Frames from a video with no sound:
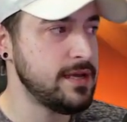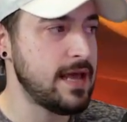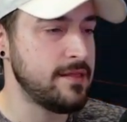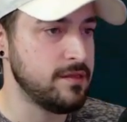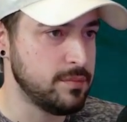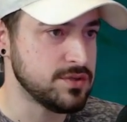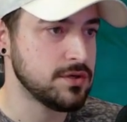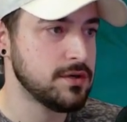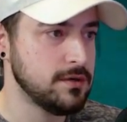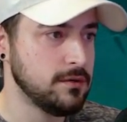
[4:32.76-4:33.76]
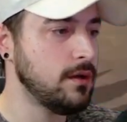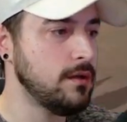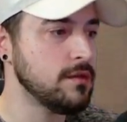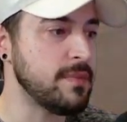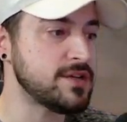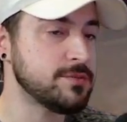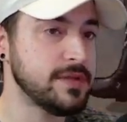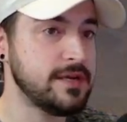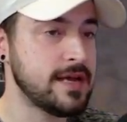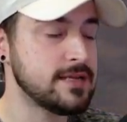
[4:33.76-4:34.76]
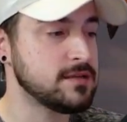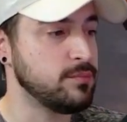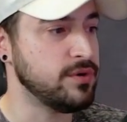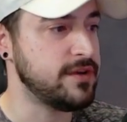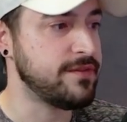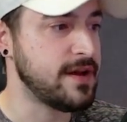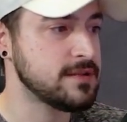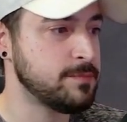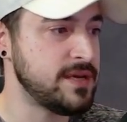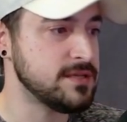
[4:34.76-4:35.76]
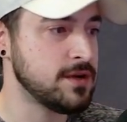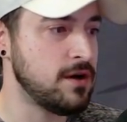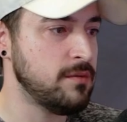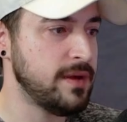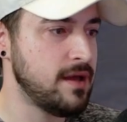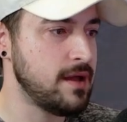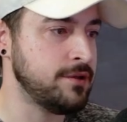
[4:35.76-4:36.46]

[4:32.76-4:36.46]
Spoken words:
and the Berserker. The Magiblade has some pretty fast-paced combat,